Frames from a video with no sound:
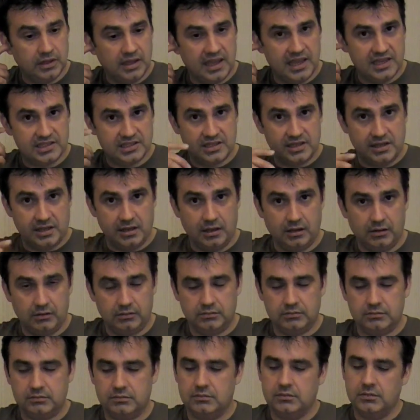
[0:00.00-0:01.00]
STL
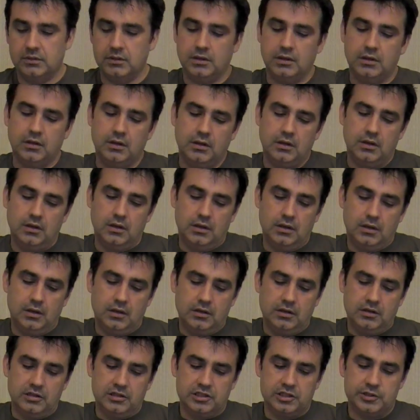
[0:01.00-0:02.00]

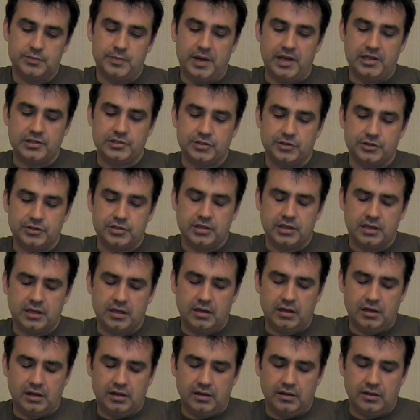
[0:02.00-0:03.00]
sponsors
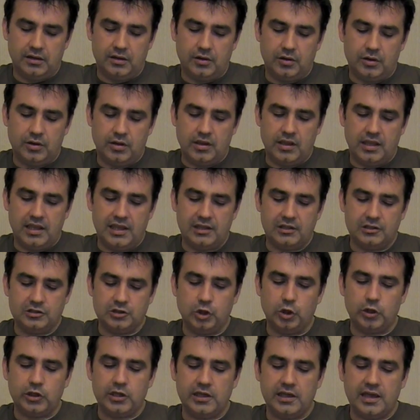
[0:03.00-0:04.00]

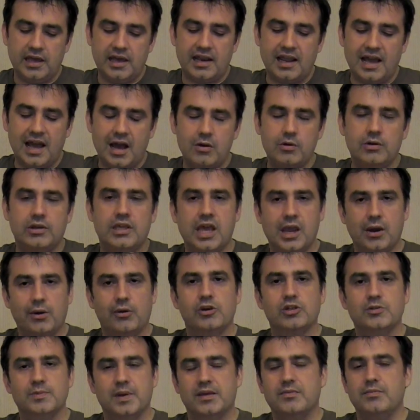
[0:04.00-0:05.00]
is looking at how do
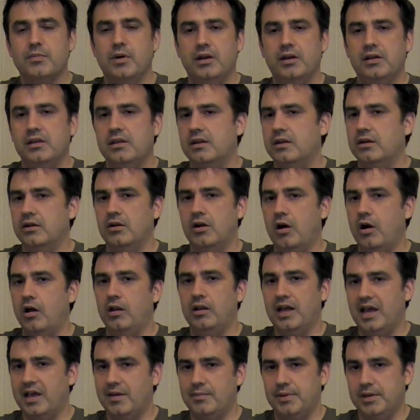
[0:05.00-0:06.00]
carriers make money in an
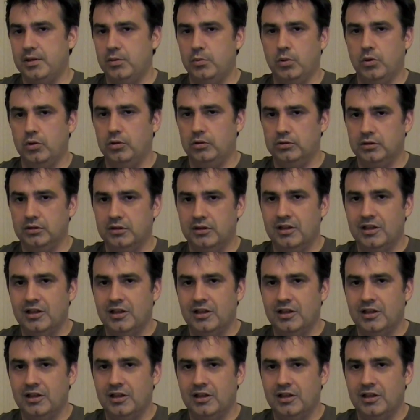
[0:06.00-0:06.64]
all-IP world.